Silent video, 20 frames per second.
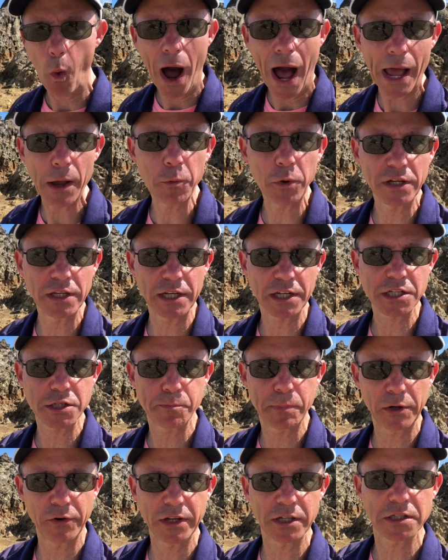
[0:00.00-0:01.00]
Why would an
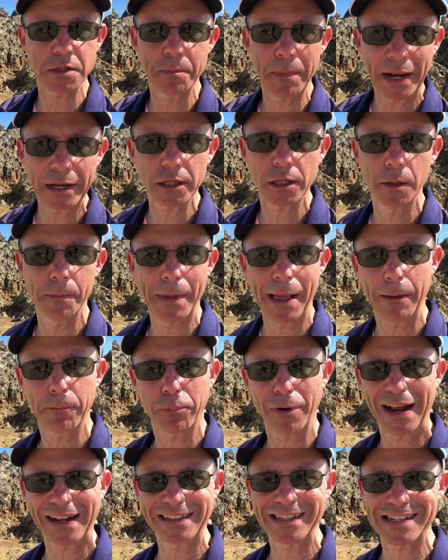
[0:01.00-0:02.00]
experienced medical
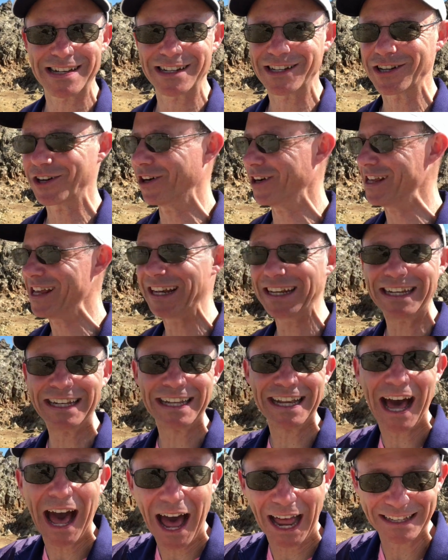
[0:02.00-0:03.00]
malpractice attorney
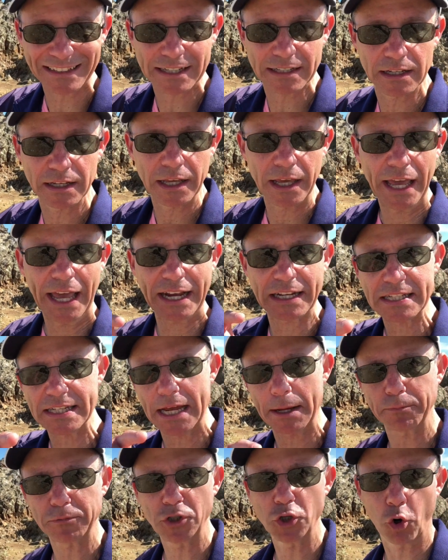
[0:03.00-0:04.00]
not
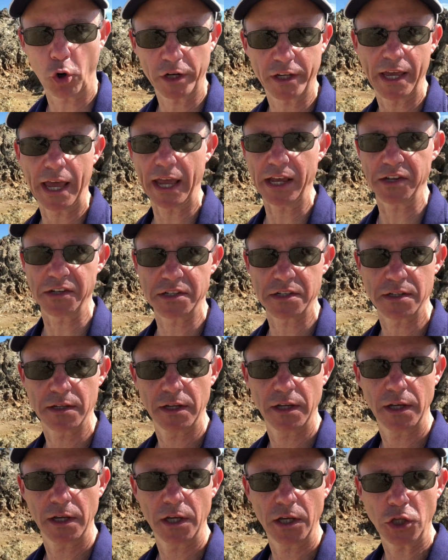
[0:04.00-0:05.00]
accept your case?
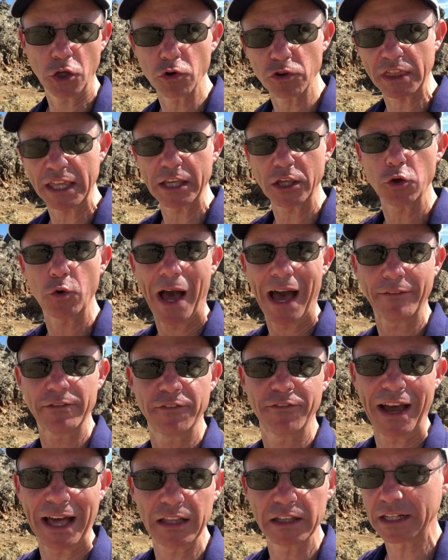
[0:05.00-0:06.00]
You think you have
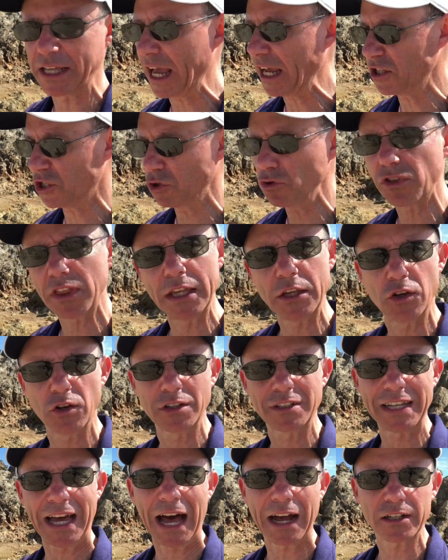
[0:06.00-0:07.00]
a valid case. You think
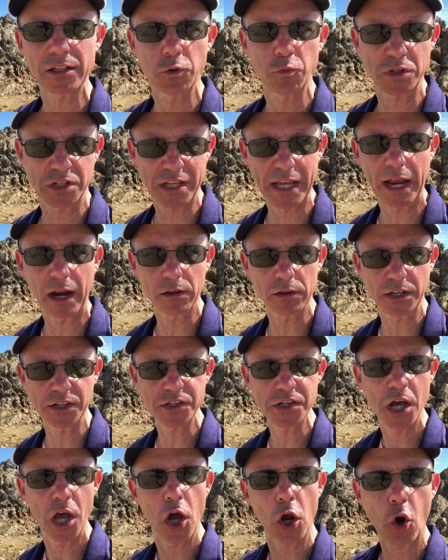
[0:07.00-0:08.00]
your doctor was
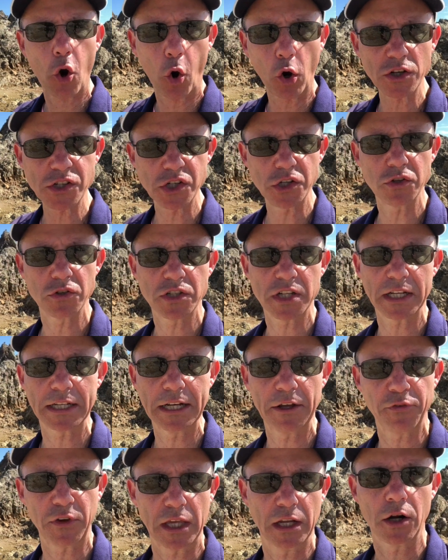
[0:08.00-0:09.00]
careless, causing you
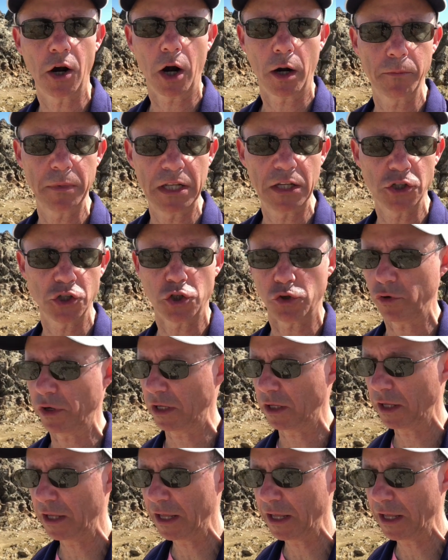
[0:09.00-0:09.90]
significant harm and injury.